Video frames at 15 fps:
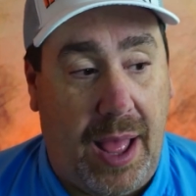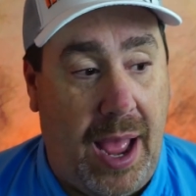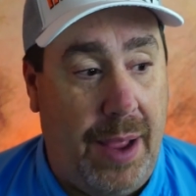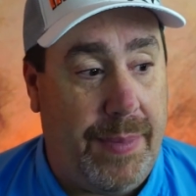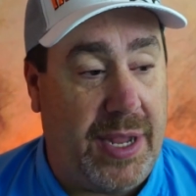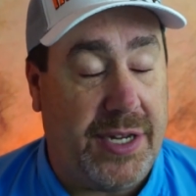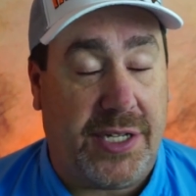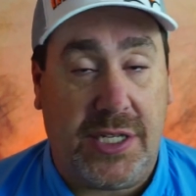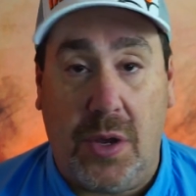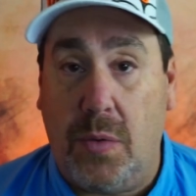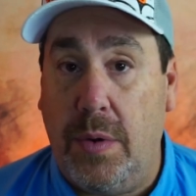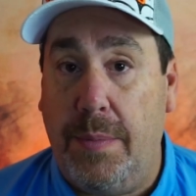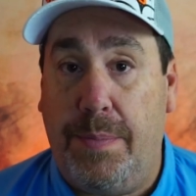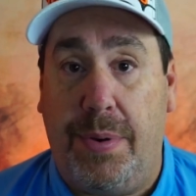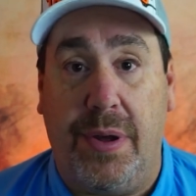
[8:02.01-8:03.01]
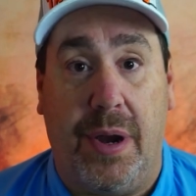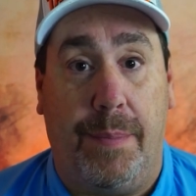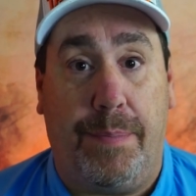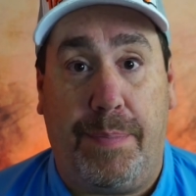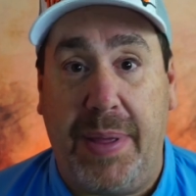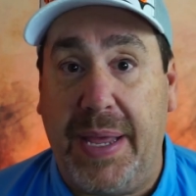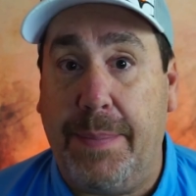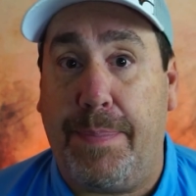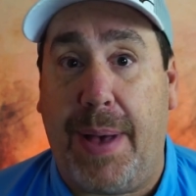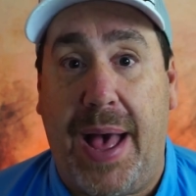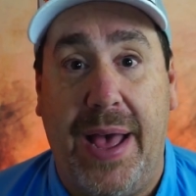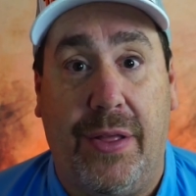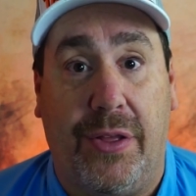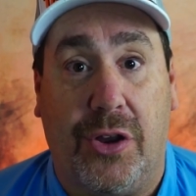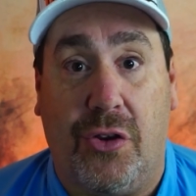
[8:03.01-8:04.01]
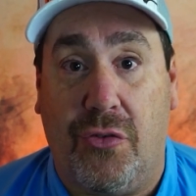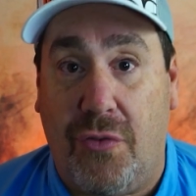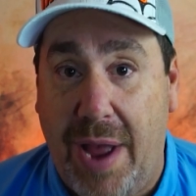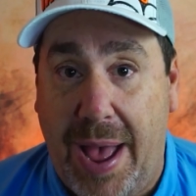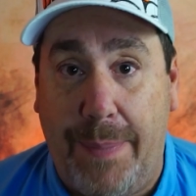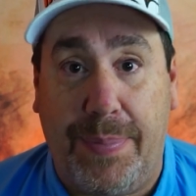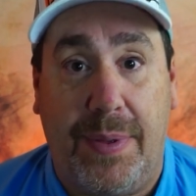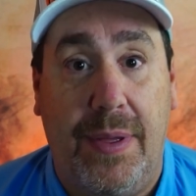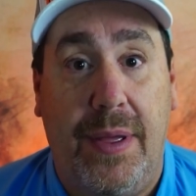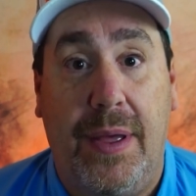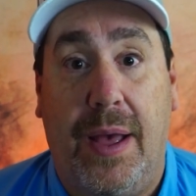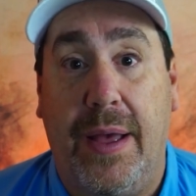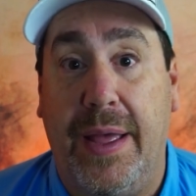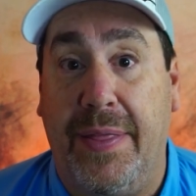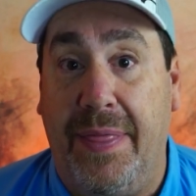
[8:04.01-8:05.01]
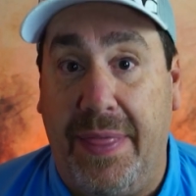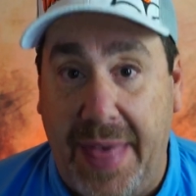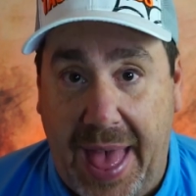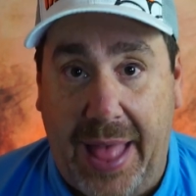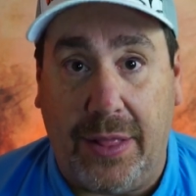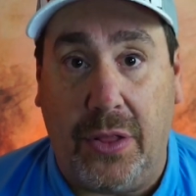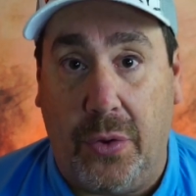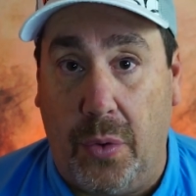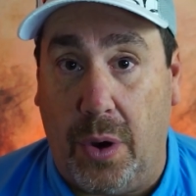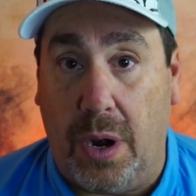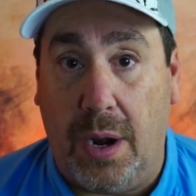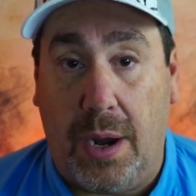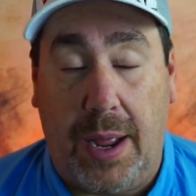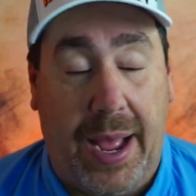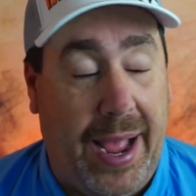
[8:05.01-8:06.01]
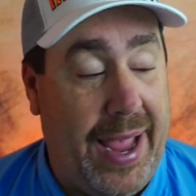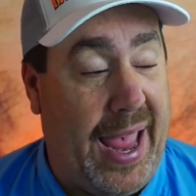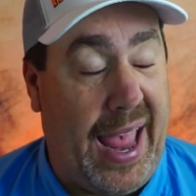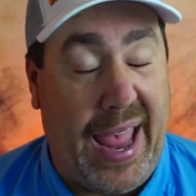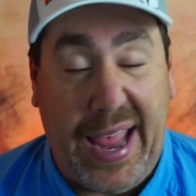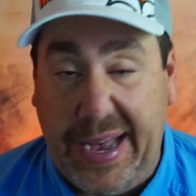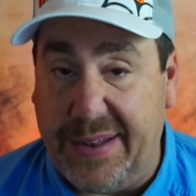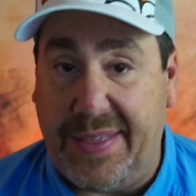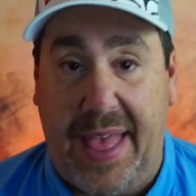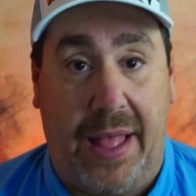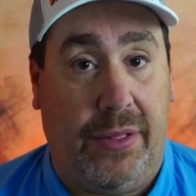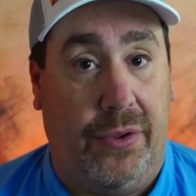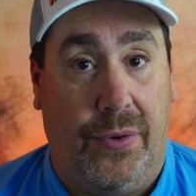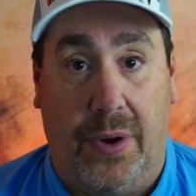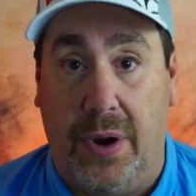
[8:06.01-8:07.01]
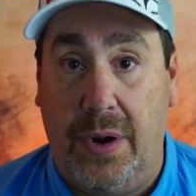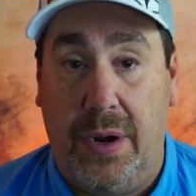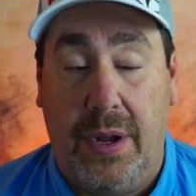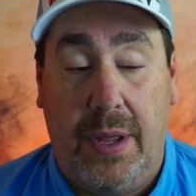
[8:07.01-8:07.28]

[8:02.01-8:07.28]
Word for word: I mean, someone put a big pile of crap in that lure. I hate that lure.